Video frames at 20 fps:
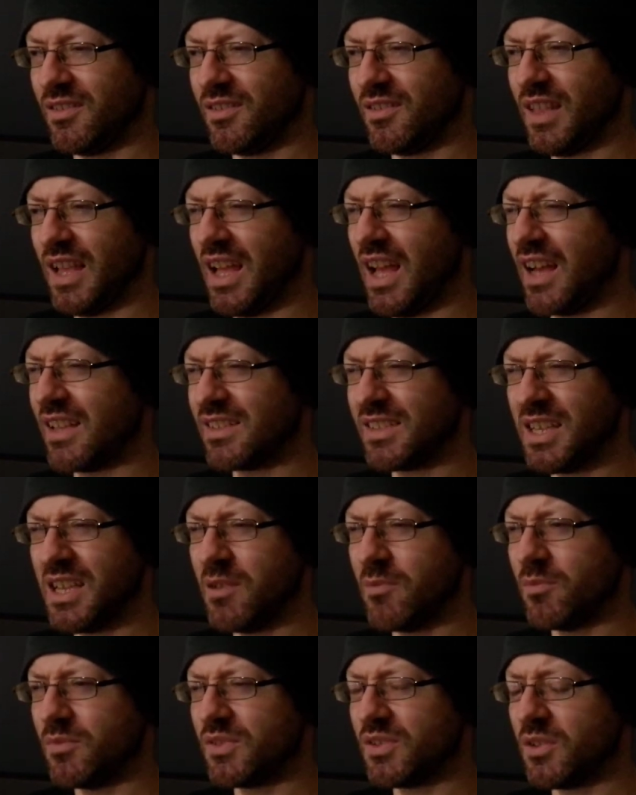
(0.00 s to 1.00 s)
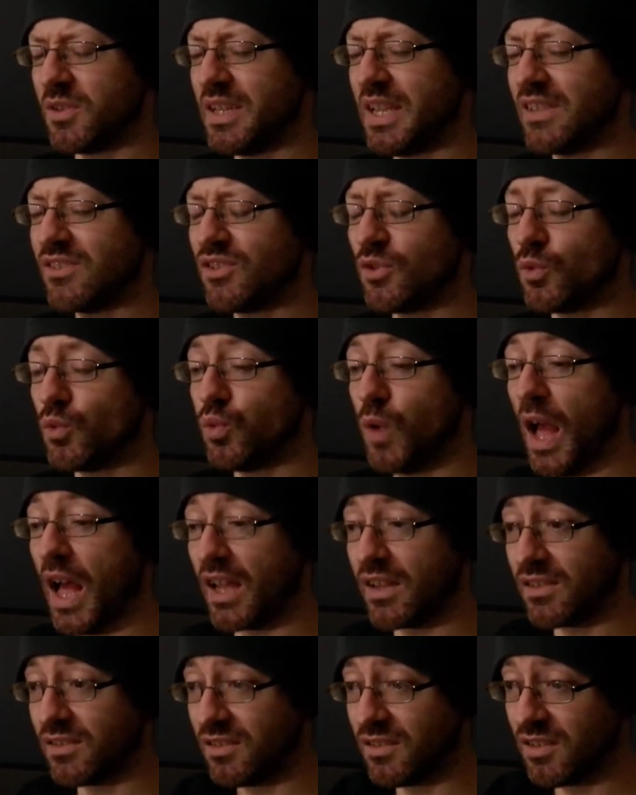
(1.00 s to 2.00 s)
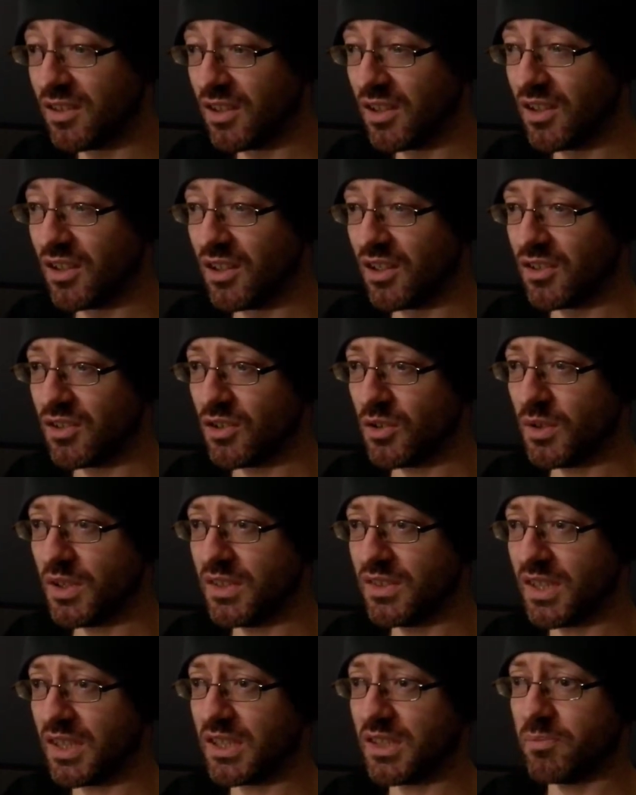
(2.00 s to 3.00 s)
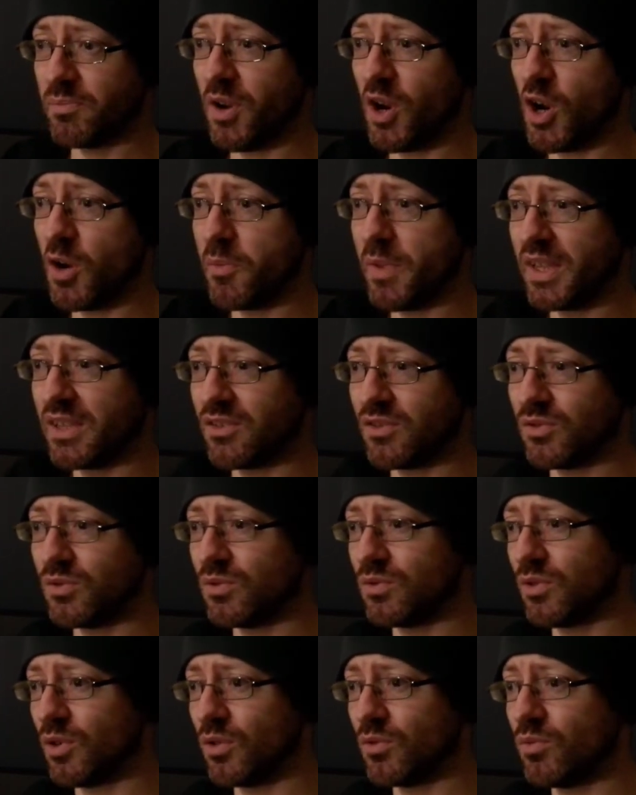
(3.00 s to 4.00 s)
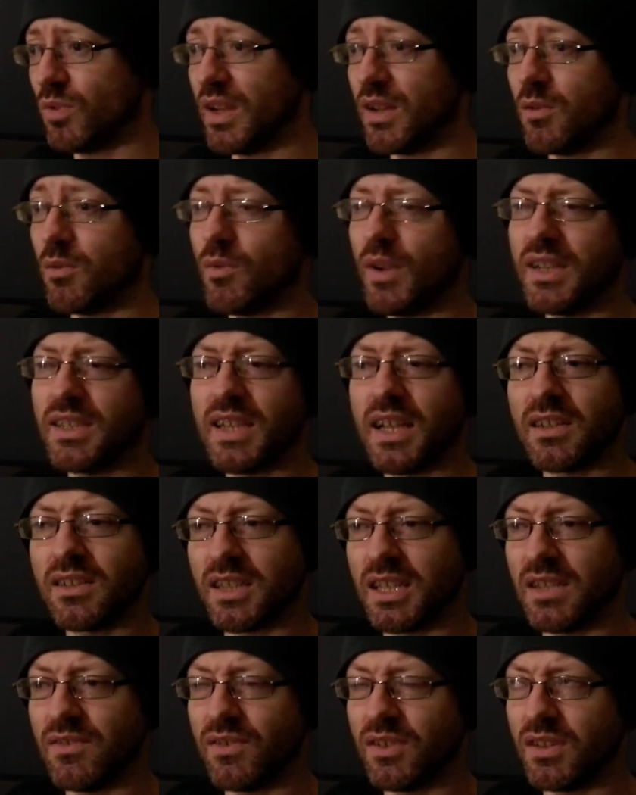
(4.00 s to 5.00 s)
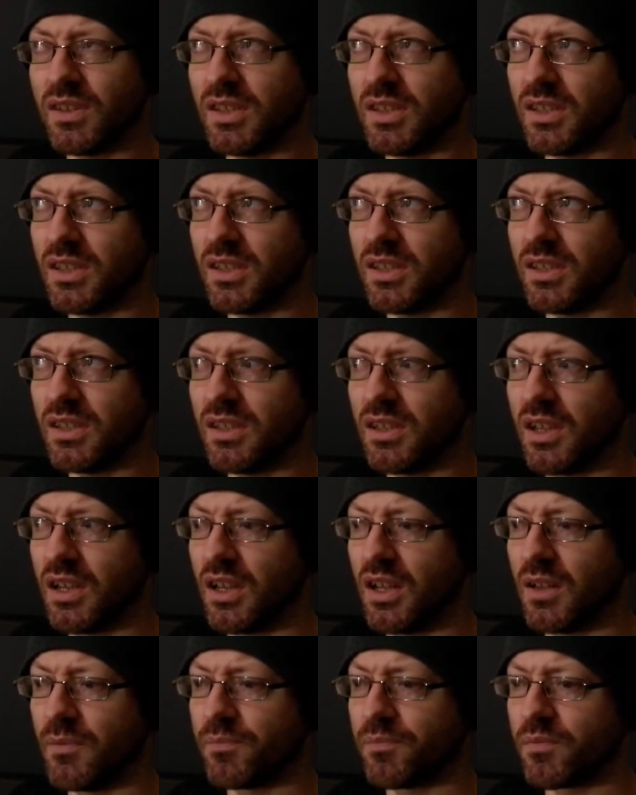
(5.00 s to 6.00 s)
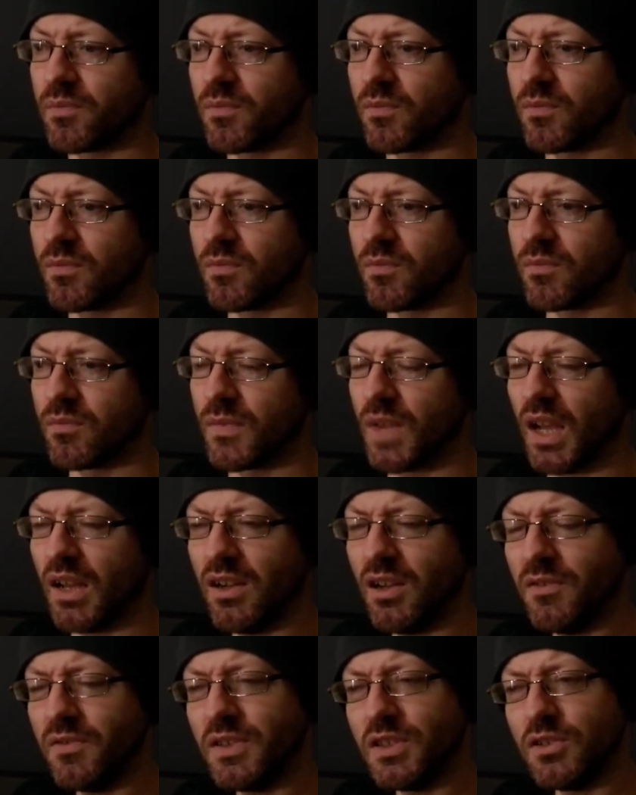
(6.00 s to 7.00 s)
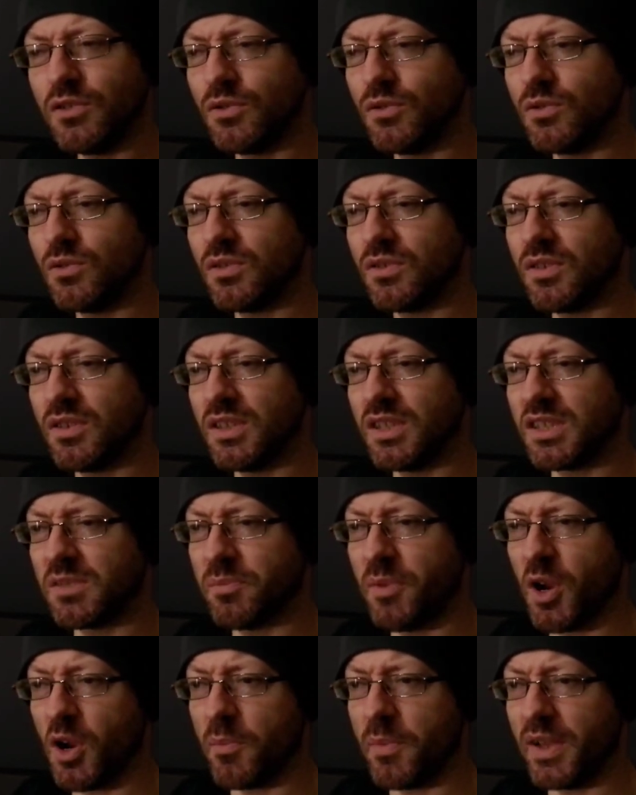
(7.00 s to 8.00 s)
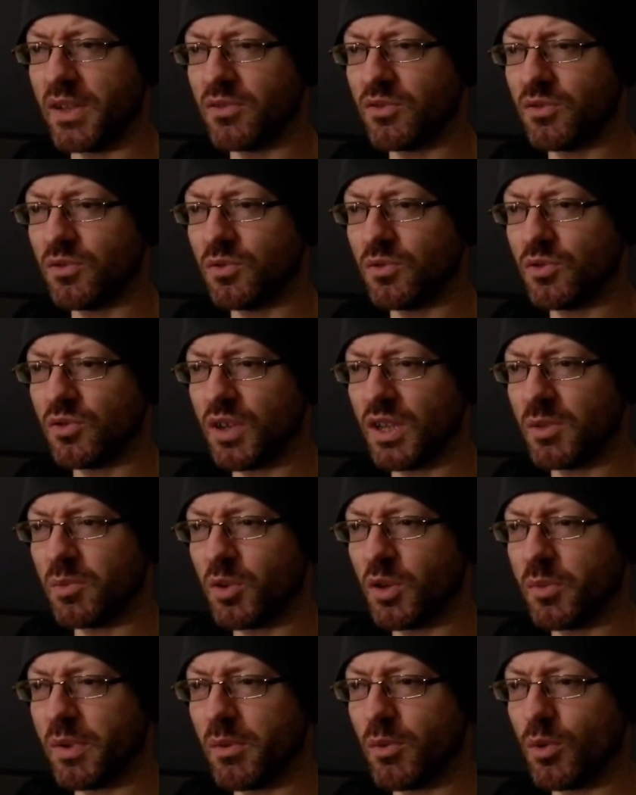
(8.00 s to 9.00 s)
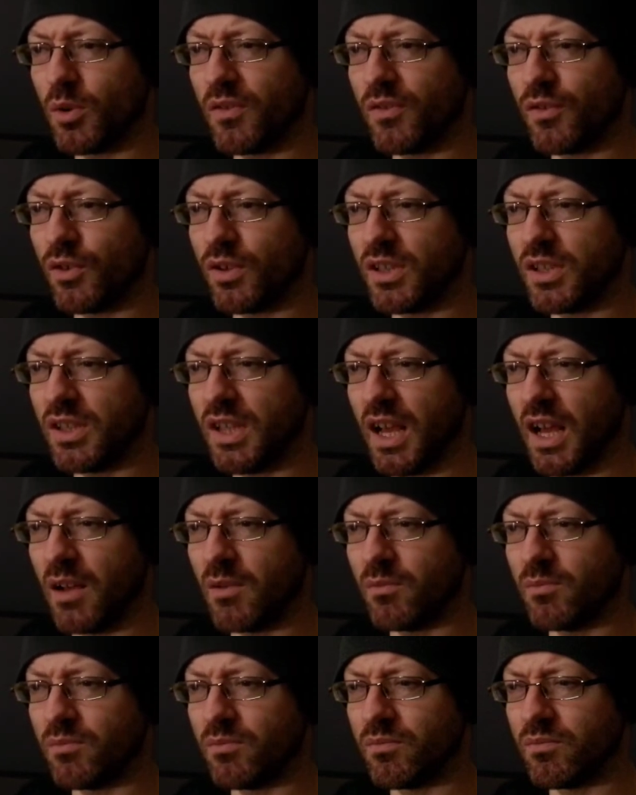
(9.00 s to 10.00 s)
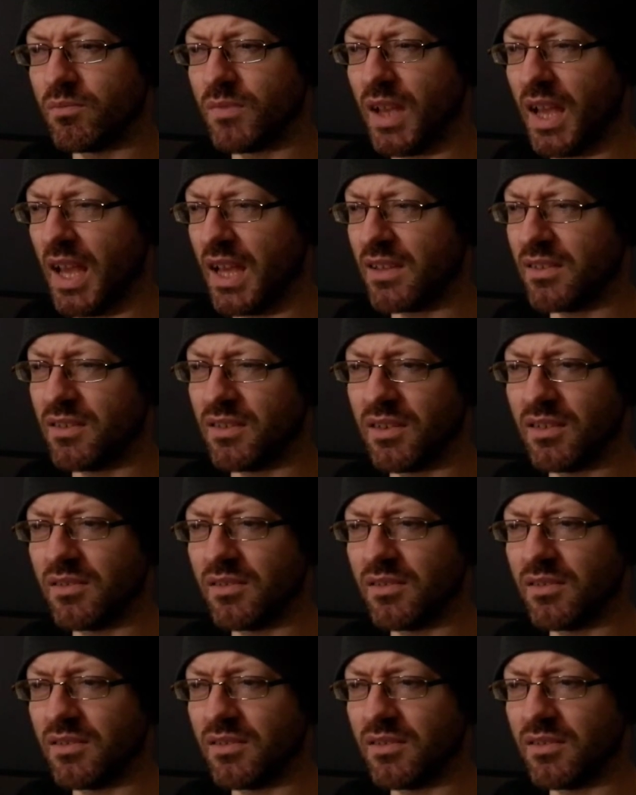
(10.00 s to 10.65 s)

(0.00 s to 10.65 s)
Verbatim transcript: they ask him. So he has to run to his experimental, or run, run down to either the. I don't know if he used the experimental transporter beam or whether he um, had